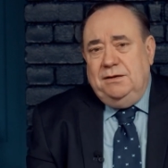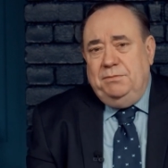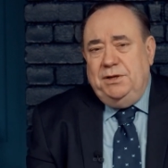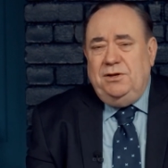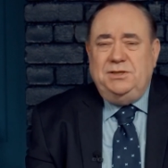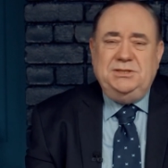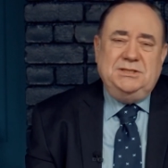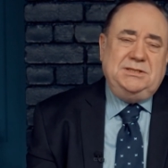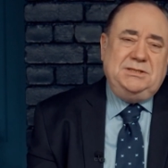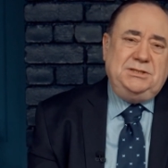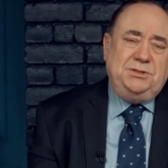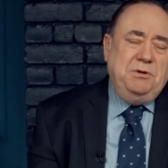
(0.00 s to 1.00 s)
But not
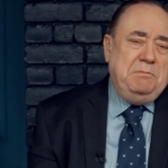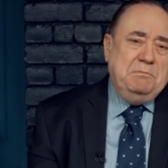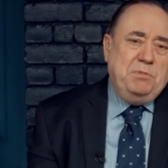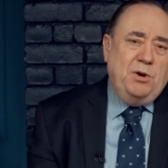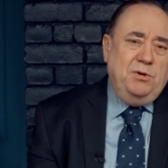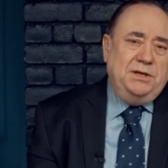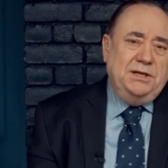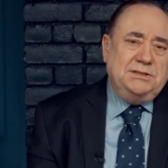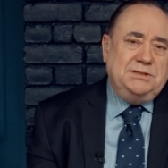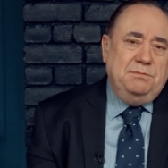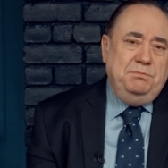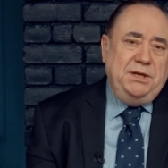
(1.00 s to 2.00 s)
just student
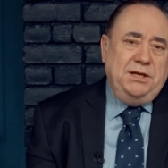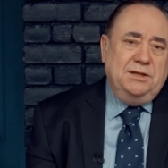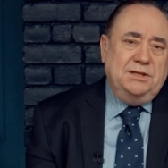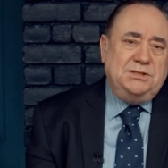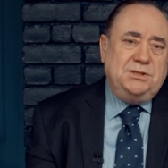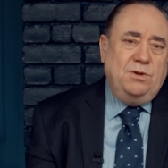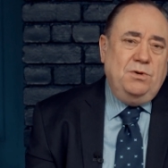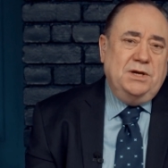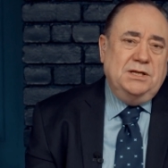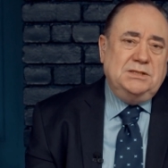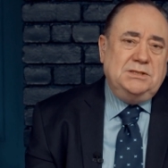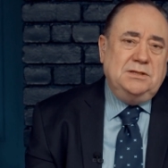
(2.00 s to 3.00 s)
politics and meaningless
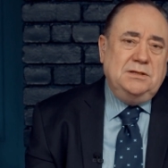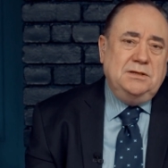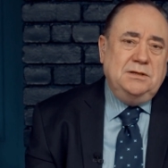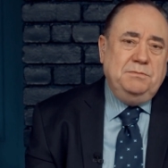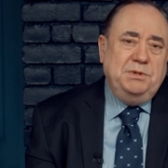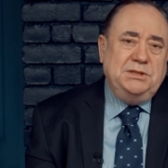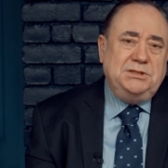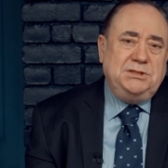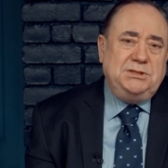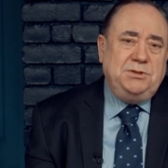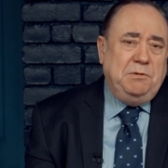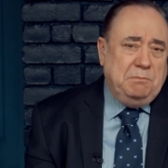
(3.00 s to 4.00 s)
slogans, but
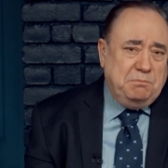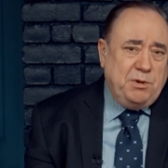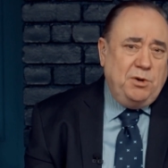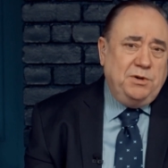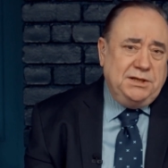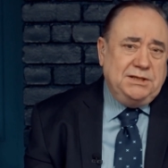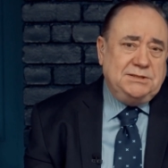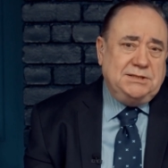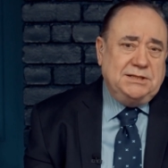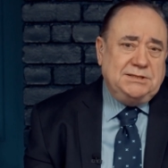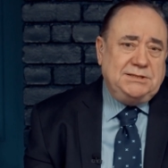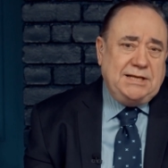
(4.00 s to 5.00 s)
student politics
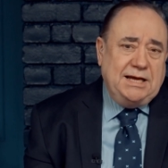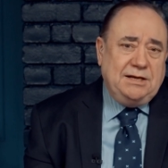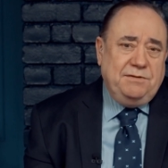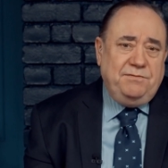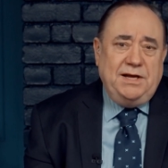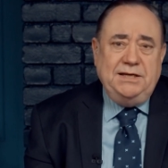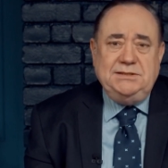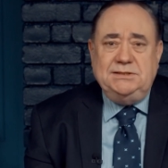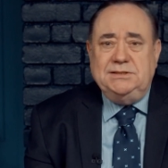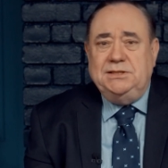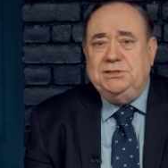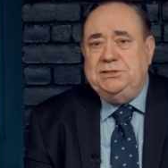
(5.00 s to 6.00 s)
that
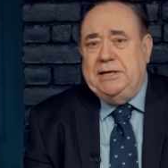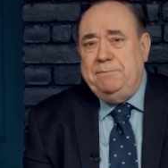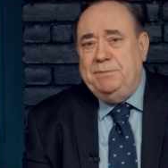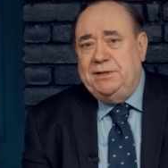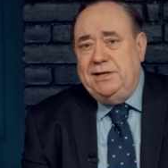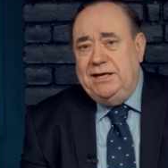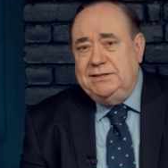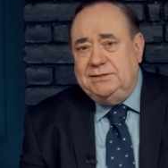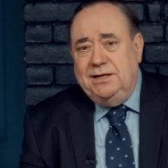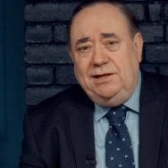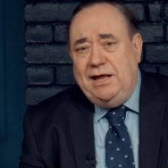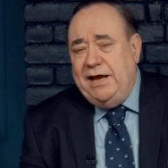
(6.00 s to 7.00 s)
sacrifices and jeopardises
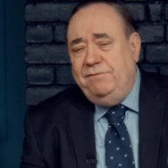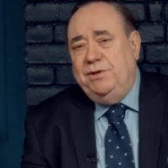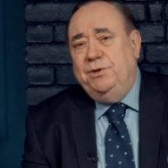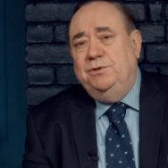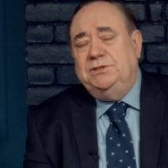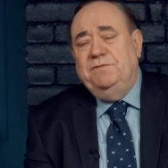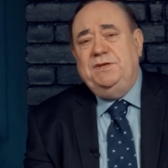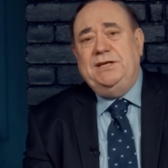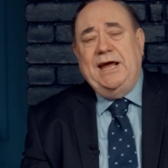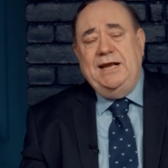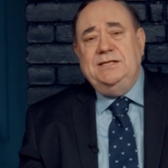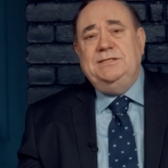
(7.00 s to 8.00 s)
the livelihoods of
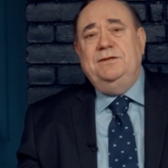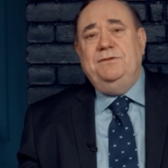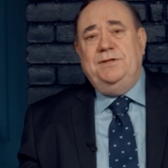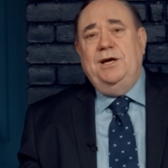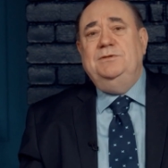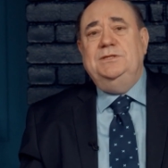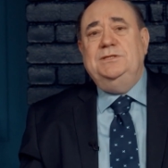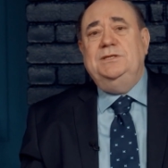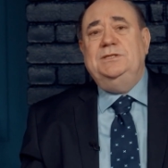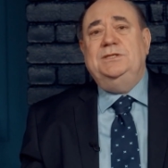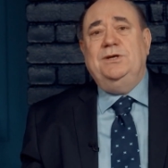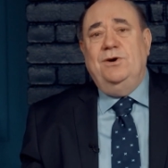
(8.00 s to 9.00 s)
tens of thousands
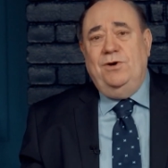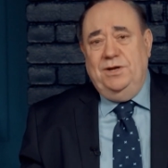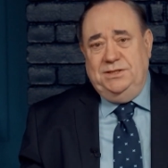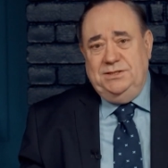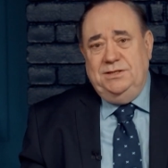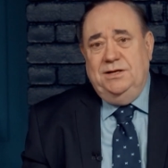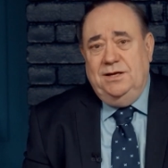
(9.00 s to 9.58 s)
of Scots.